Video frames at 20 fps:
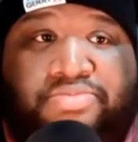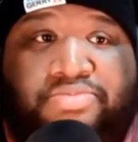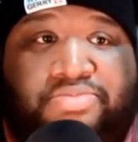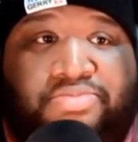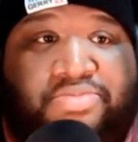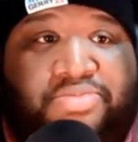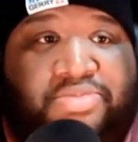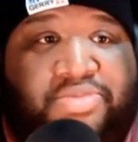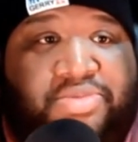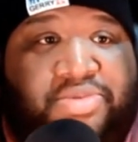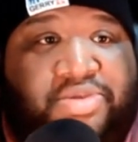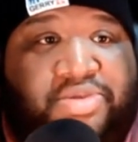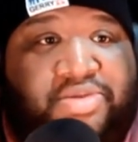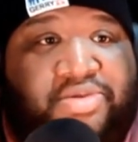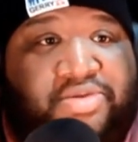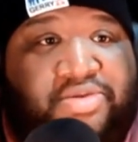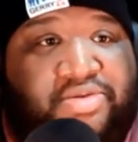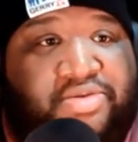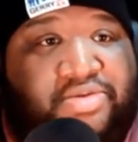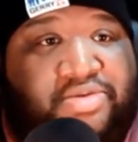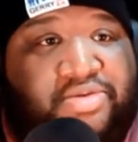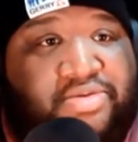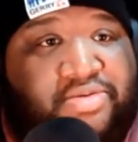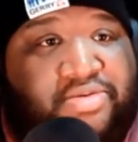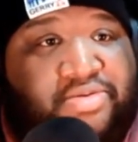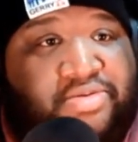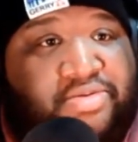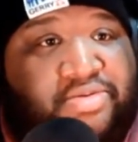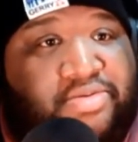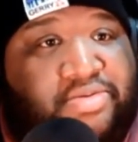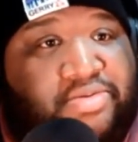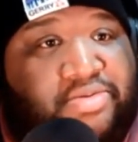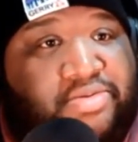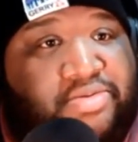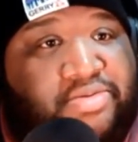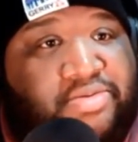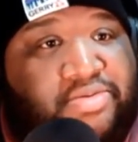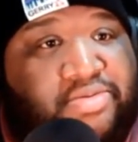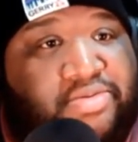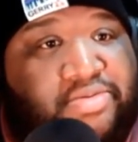
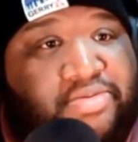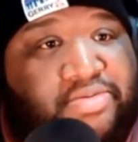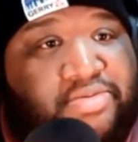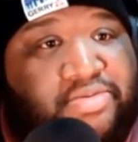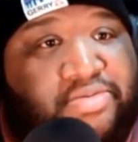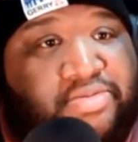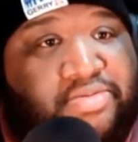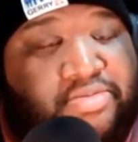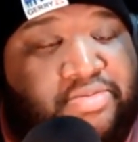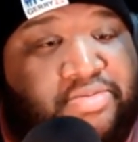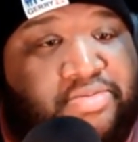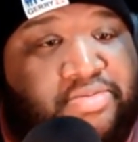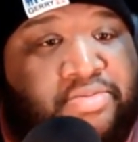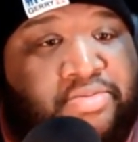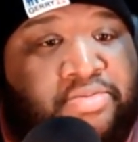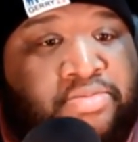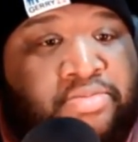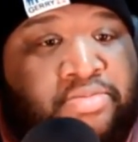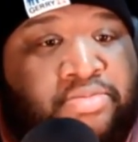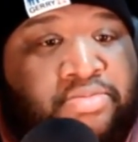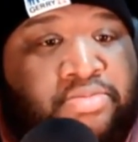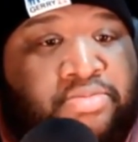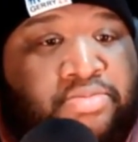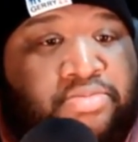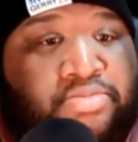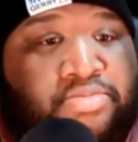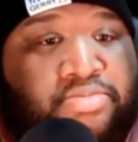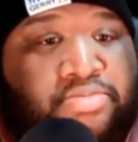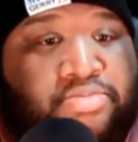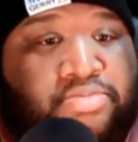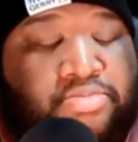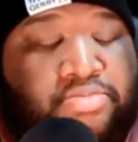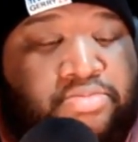The person shown says nothing.